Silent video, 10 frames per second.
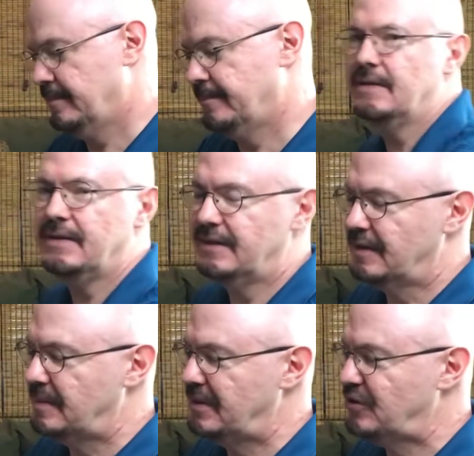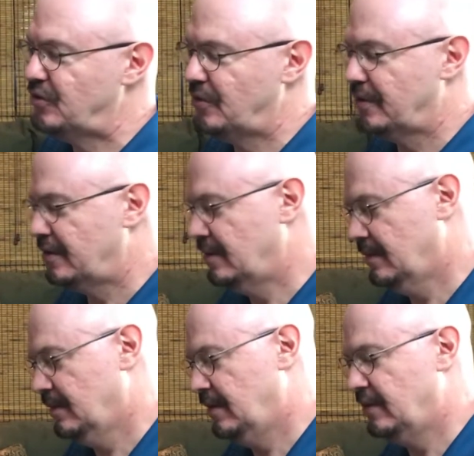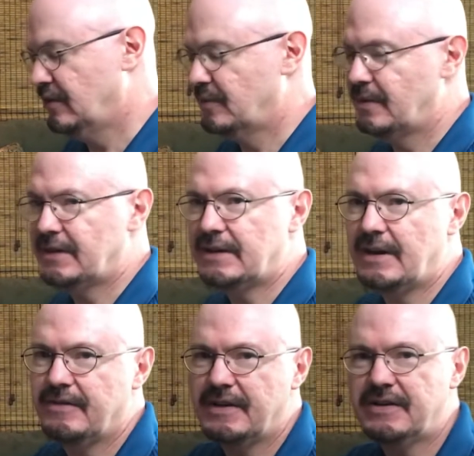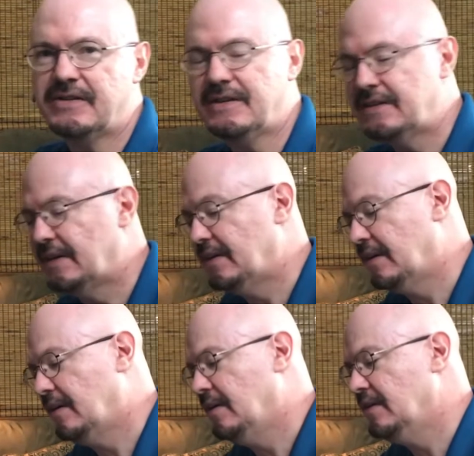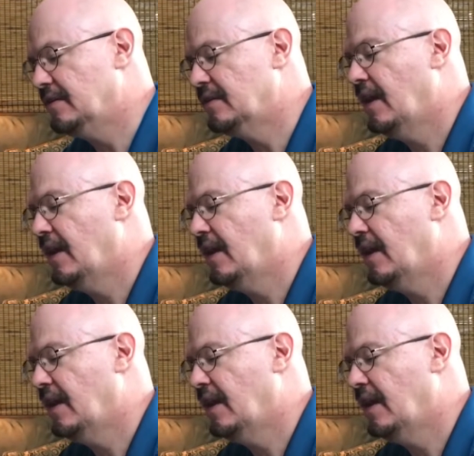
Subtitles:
These are much shorter. You just read the definition that's on the cards.